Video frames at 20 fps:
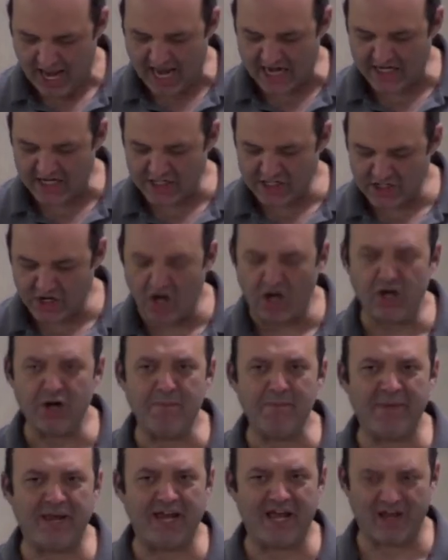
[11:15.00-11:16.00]
and a
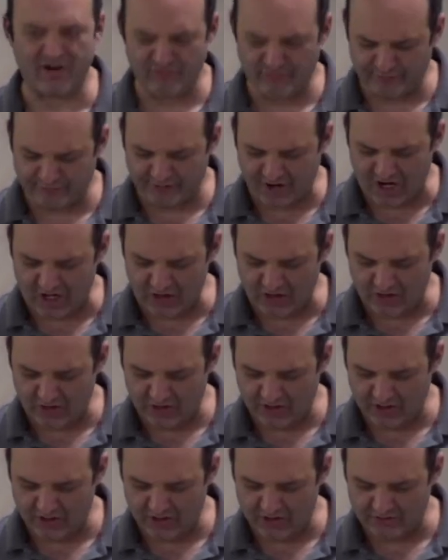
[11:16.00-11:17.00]
young man
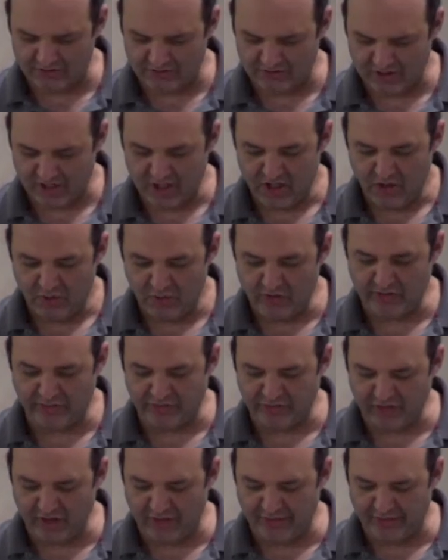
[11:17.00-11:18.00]
followed him
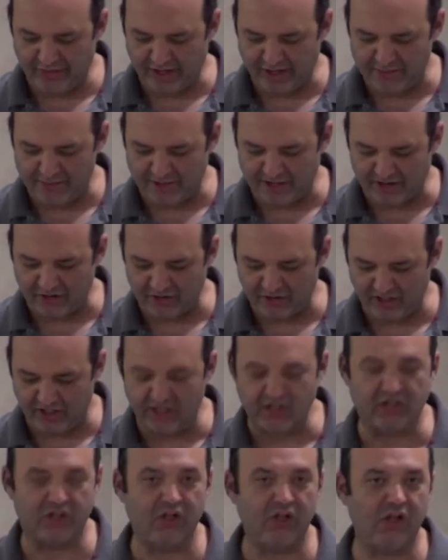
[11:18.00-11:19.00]
with nothing but a
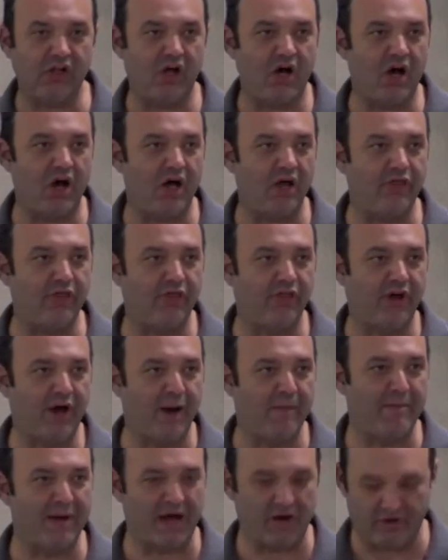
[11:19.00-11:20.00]
linen cloth
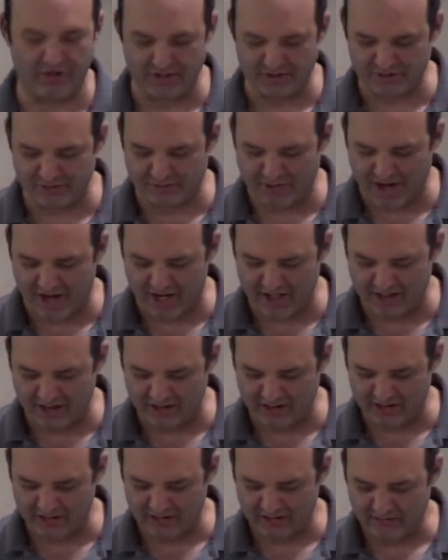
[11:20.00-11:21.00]
about his body.
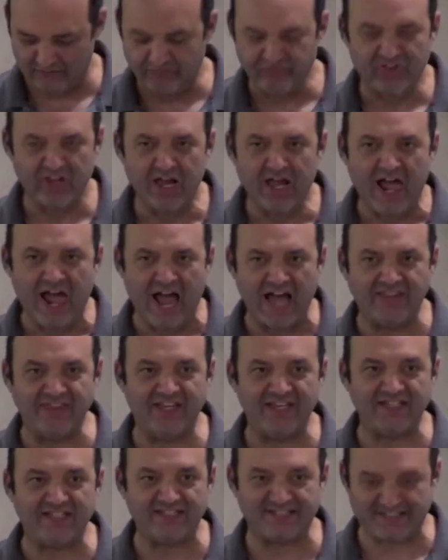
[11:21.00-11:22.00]
And
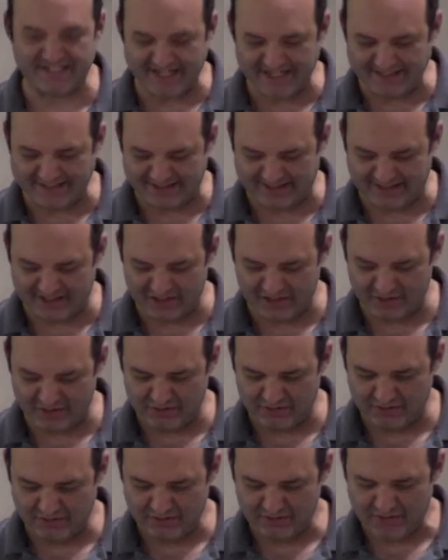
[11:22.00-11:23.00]
they seized
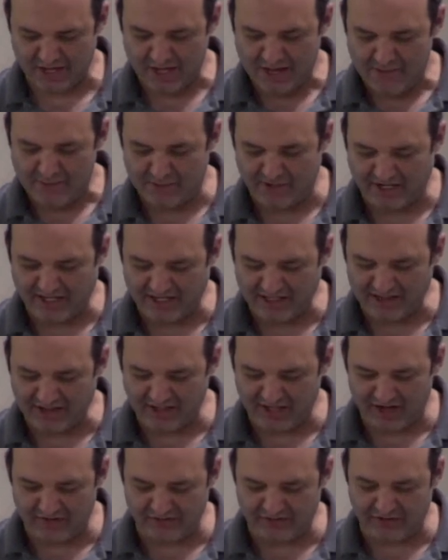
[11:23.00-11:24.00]
him, but he
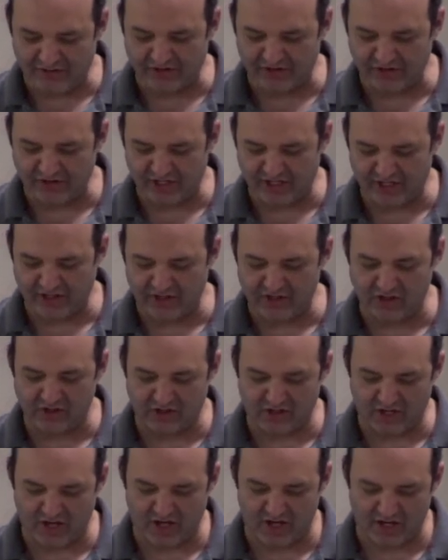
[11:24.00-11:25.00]
left the linen
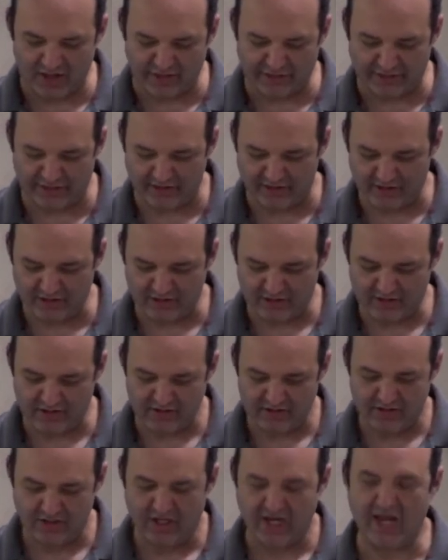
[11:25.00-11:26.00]
cloth
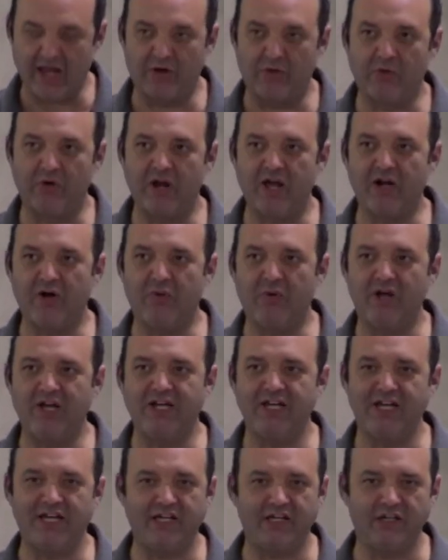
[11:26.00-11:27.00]
and ran away
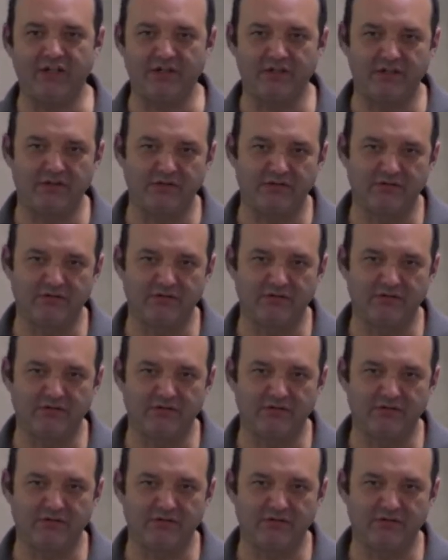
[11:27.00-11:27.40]
naked.